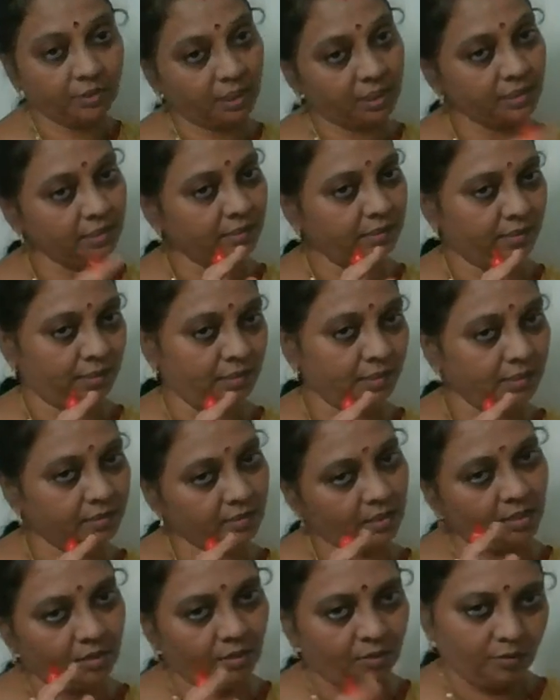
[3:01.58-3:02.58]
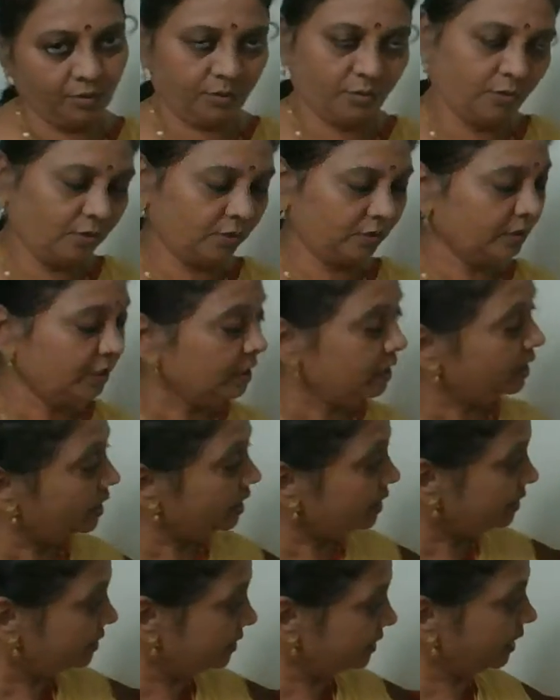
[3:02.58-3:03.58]
case. It is wrong.
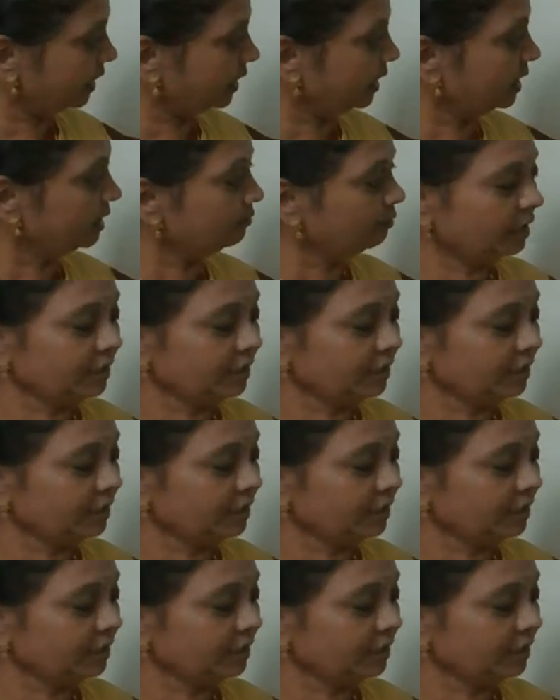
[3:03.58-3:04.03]
Second